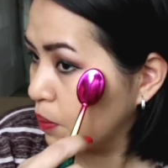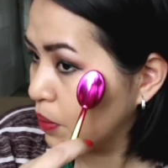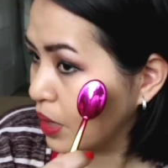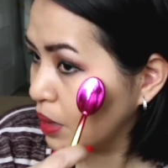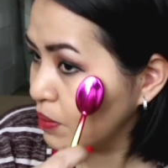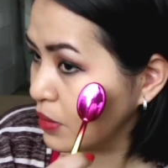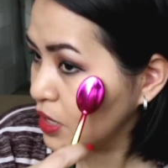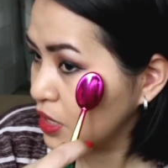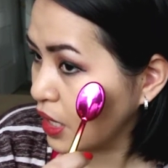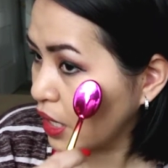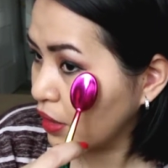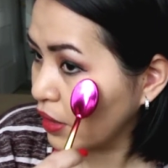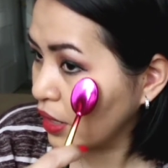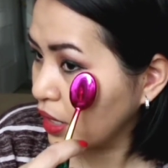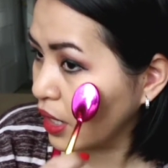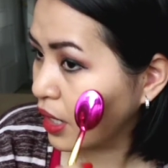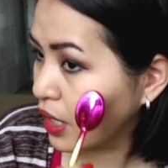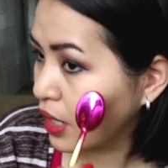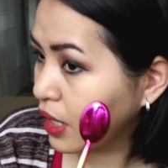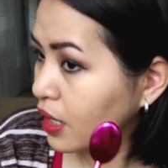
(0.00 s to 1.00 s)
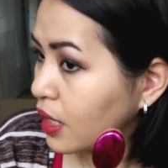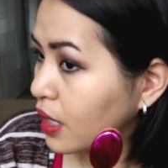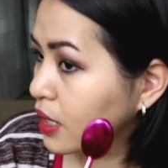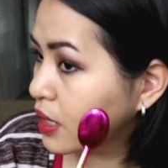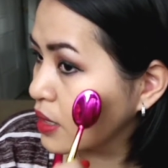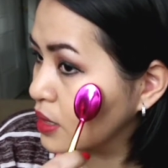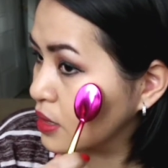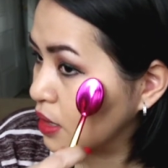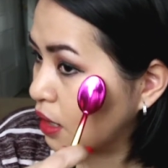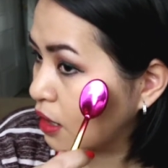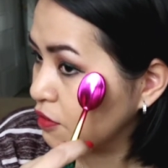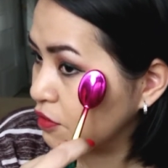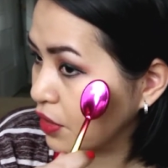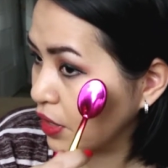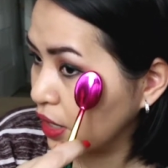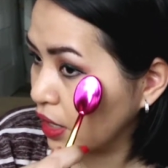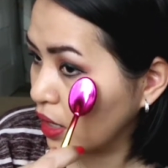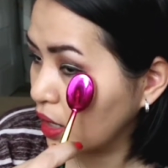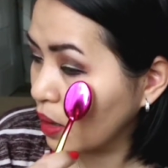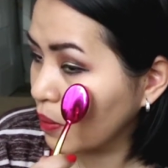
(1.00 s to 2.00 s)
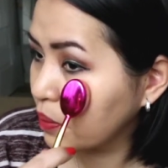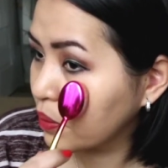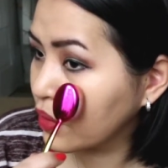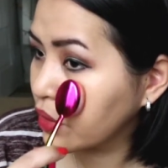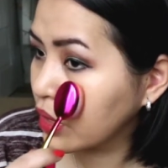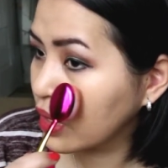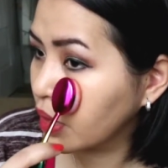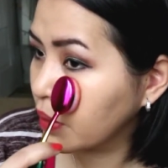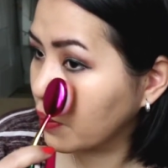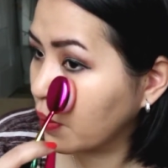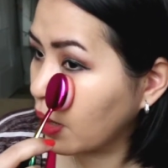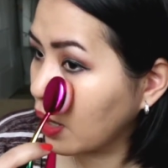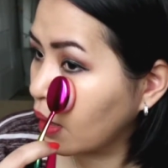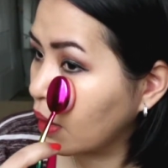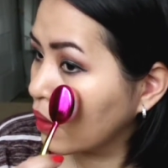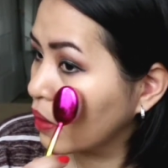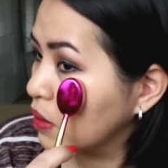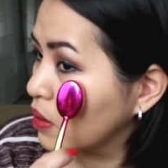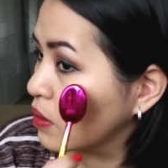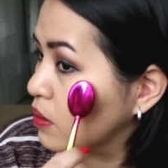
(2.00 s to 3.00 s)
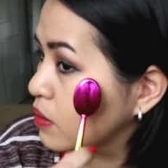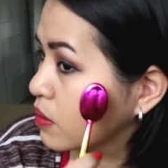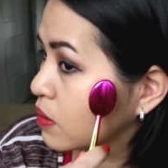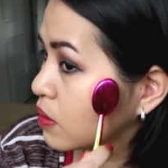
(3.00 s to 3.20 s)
blemish area, and it's covering it up pretty well.